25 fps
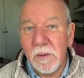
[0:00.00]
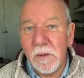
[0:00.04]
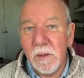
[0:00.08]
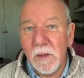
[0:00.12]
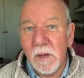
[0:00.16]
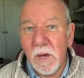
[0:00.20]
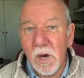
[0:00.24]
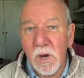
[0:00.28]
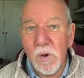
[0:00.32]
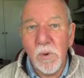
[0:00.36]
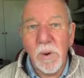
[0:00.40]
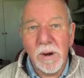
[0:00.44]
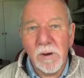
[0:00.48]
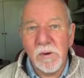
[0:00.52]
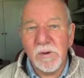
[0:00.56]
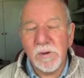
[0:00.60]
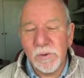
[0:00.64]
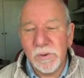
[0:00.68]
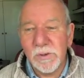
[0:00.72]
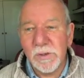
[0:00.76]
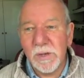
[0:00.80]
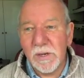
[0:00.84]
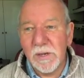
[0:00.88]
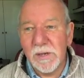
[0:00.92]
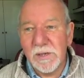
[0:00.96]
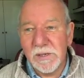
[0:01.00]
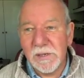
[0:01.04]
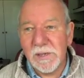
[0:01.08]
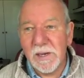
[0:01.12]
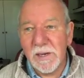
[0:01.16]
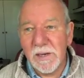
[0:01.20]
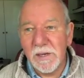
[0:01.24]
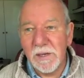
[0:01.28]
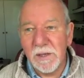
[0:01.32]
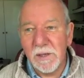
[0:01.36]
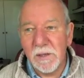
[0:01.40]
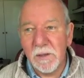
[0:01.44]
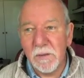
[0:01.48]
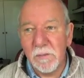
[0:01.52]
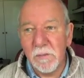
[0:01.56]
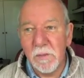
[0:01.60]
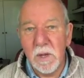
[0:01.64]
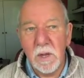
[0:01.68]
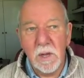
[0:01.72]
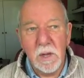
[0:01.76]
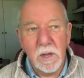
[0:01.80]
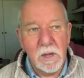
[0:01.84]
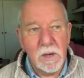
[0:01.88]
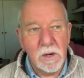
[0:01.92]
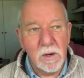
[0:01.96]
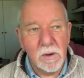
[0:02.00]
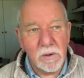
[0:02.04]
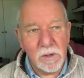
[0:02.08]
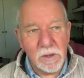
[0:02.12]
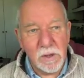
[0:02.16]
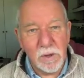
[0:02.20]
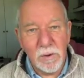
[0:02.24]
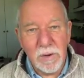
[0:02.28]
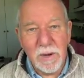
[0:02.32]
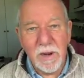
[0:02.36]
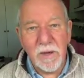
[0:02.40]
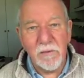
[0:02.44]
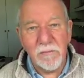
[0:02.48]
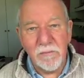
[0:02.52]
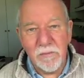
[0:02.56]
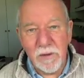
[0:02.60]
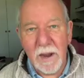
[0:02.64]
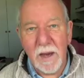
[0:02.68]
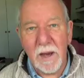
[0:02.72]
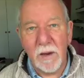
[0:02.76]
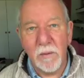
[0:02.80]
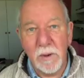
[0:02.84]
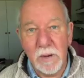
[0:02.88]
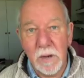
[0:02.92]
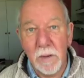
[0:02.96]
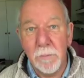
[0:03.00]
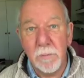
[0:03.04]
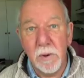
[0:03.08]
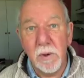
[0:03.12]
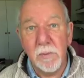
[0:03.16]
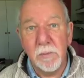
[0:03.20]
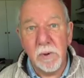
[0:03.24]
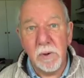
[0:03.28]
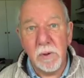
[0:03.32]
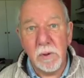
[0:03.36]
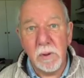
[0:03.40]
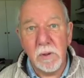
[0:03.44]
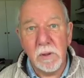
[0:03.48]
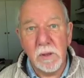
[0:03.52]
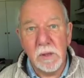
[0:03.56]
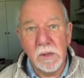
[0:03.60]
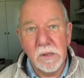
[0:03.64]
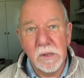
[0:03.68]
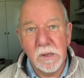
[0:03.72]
Who else was going to say to them, look, you live now in a bubble